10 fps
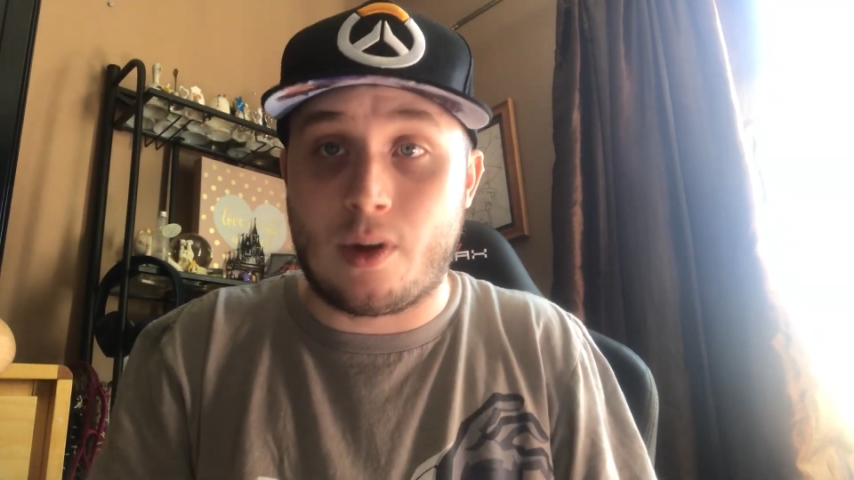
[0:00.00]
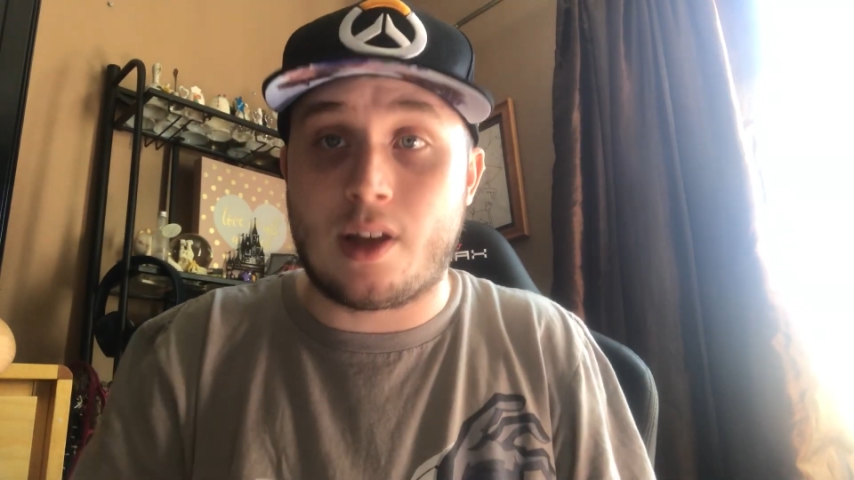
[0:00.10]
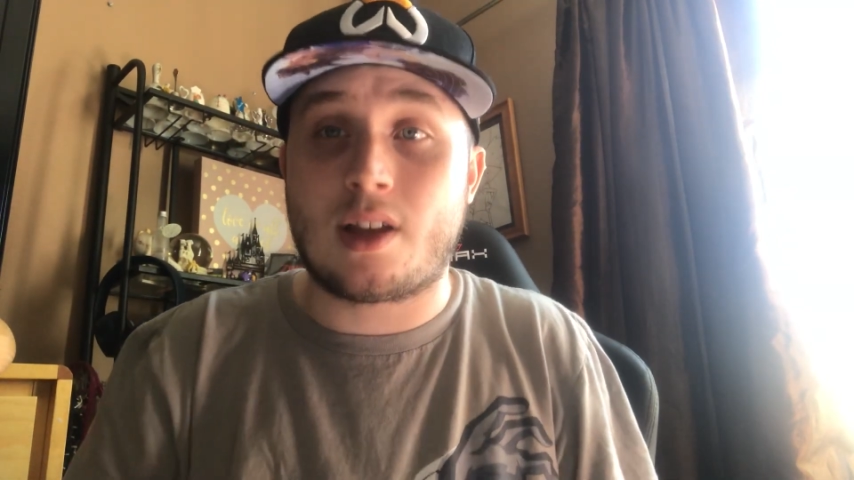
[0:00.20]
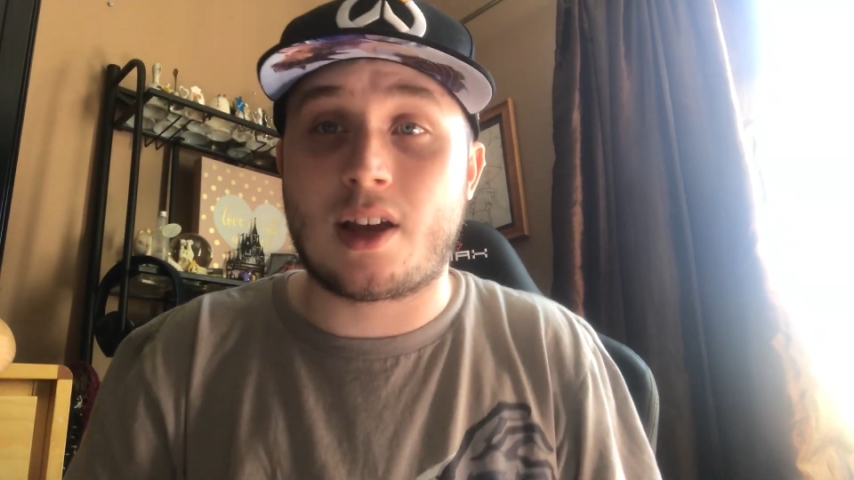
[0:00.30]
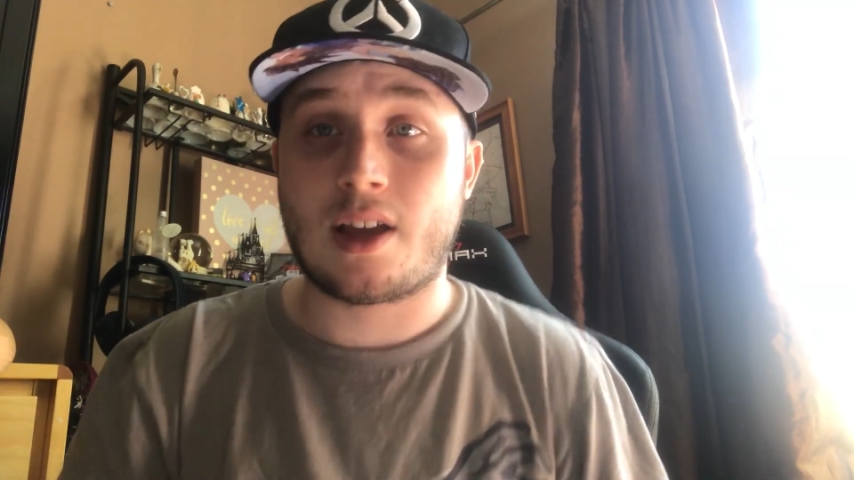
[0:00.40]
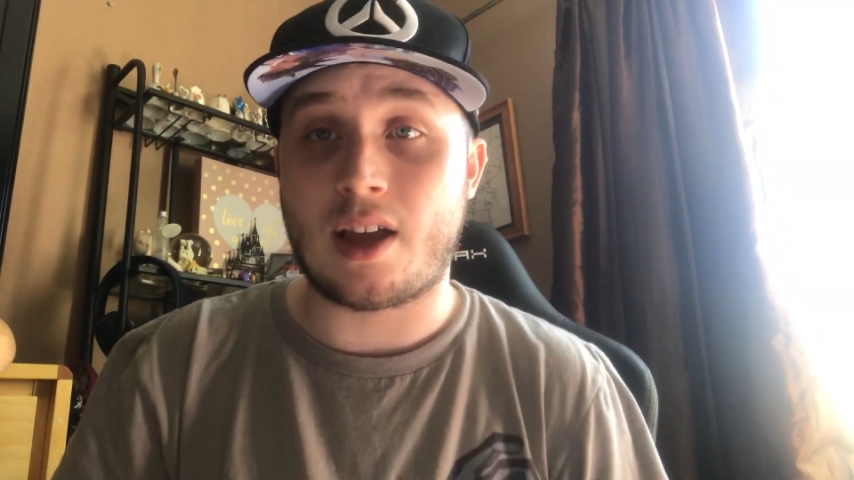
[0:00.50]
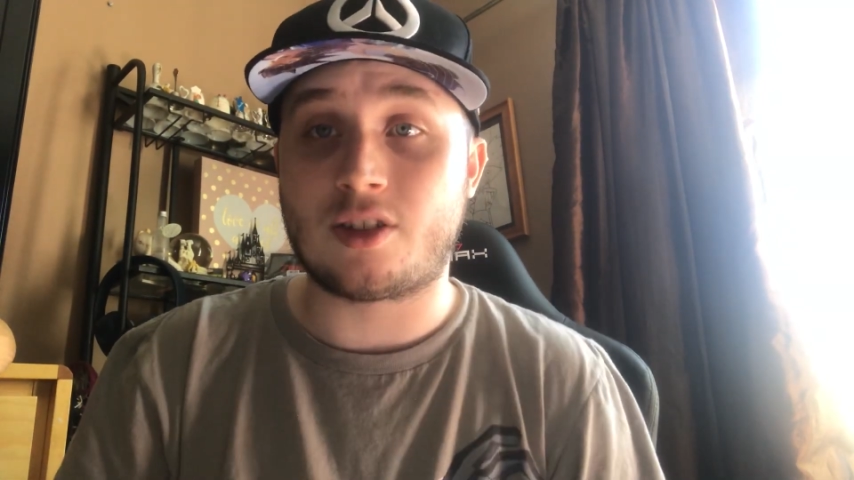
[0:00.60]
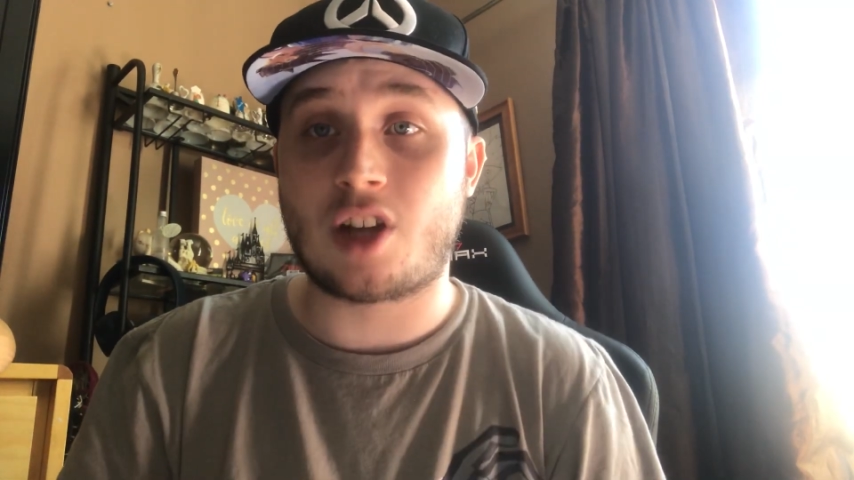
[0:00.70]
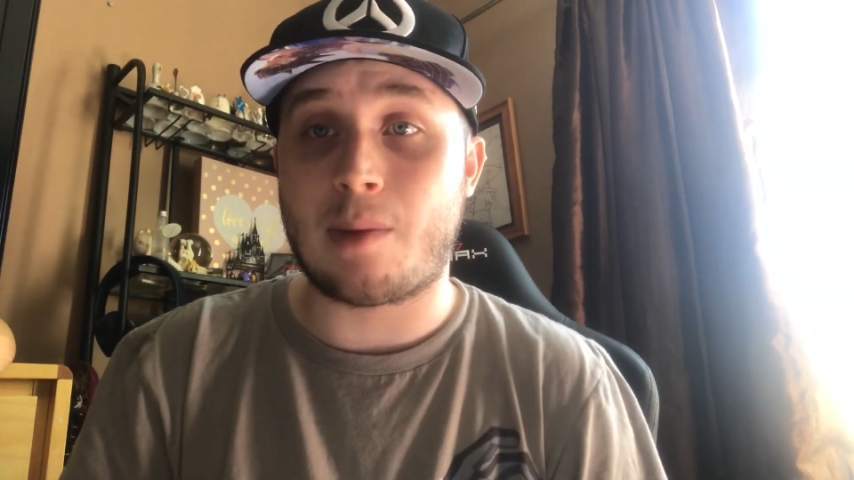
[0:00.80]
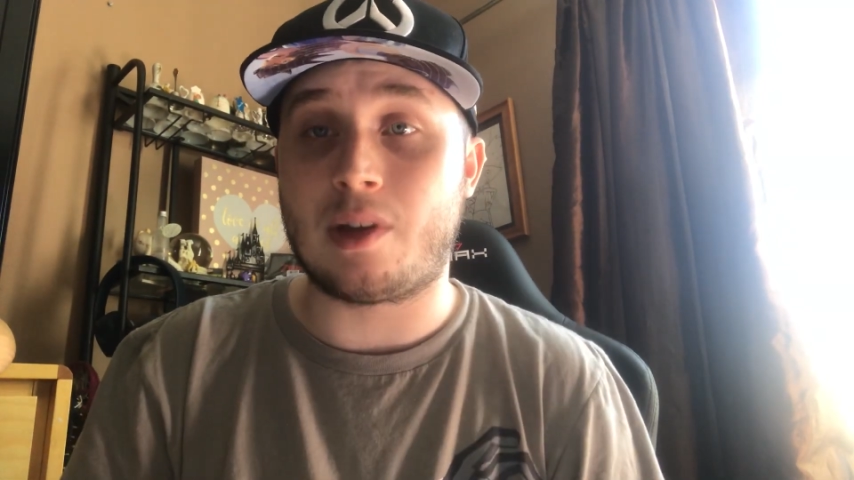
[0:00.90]
weak
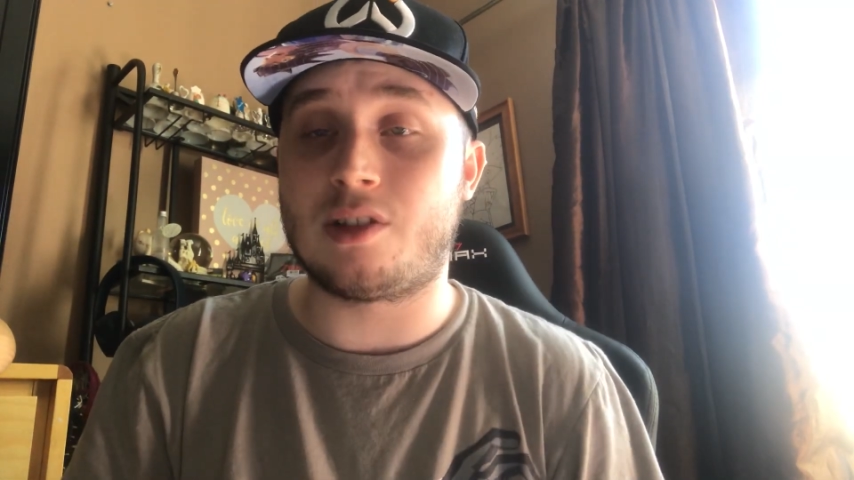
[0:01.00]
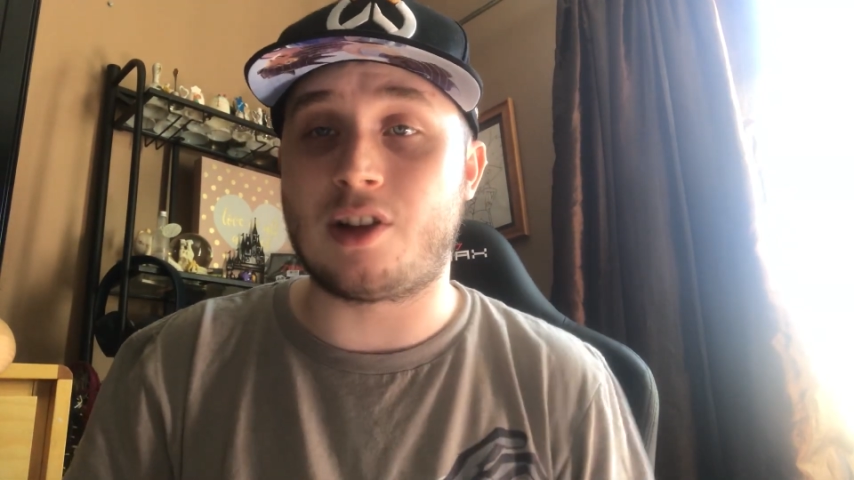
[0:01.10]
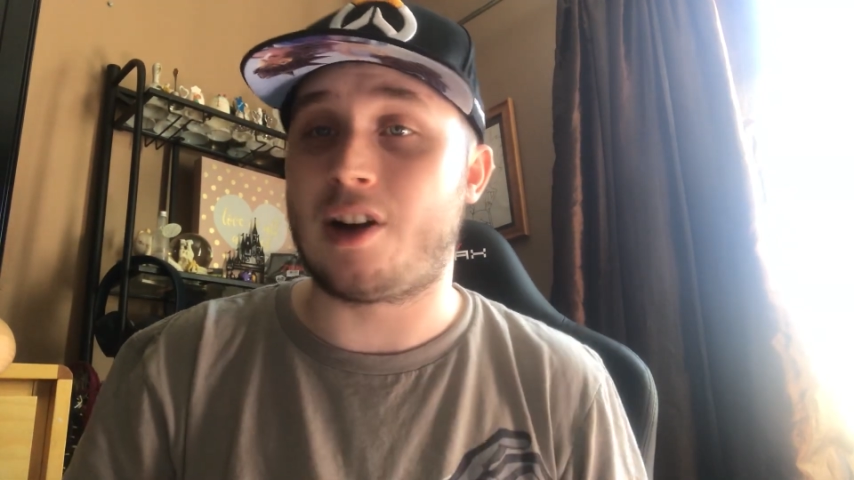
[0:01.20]
as champions.